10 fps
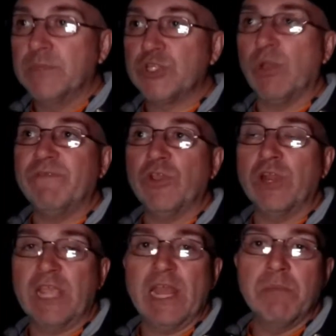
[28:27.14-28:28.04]
So if you're
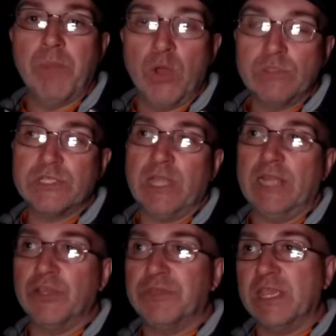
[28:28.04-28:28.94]
going to get a boat
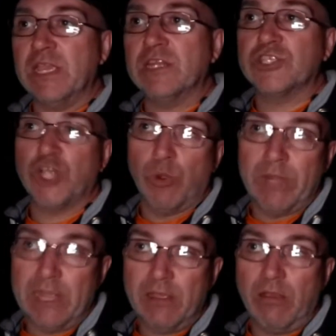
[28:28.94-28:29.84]
and you're thinking of towing
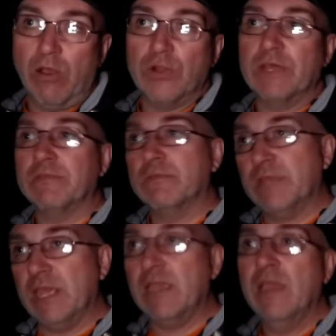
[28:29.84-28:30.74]
it on a
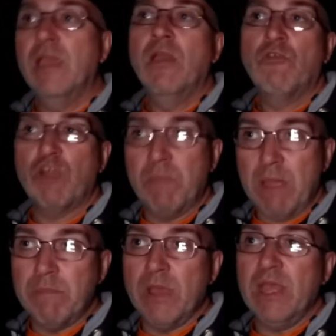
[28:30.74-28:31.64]
thing,
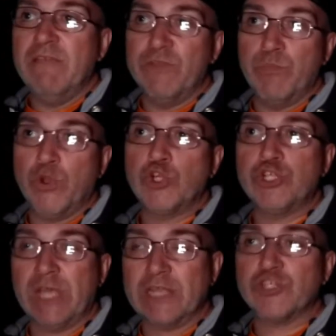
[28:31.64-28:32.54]
remember, if you push
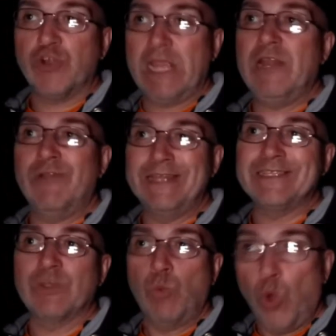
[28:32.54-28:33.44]
that trailer into
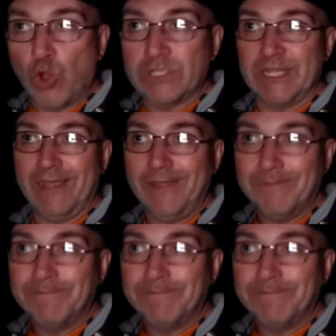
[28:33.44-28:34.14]
the water,